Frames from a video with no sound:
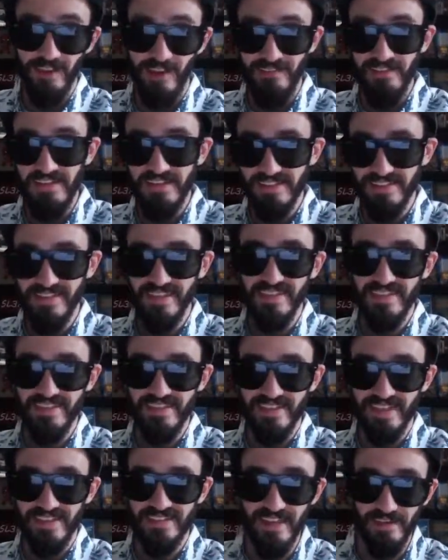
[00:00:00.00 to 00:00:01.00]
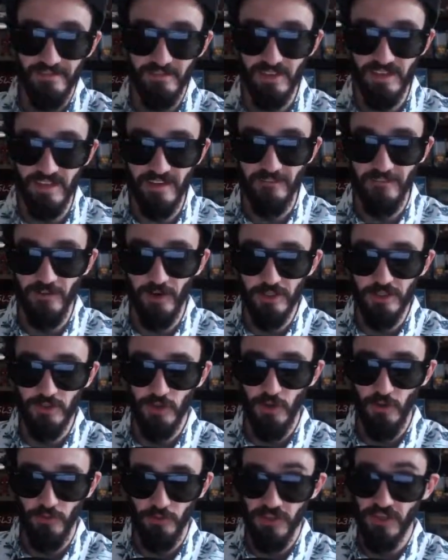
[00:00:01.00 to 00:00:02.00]
So having to synthesize everything for a
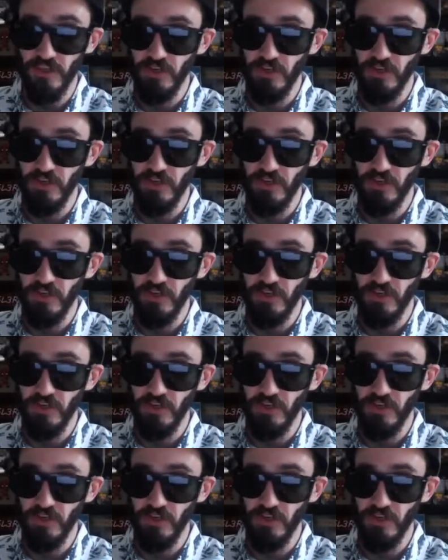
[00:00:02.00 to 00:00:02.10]
trophy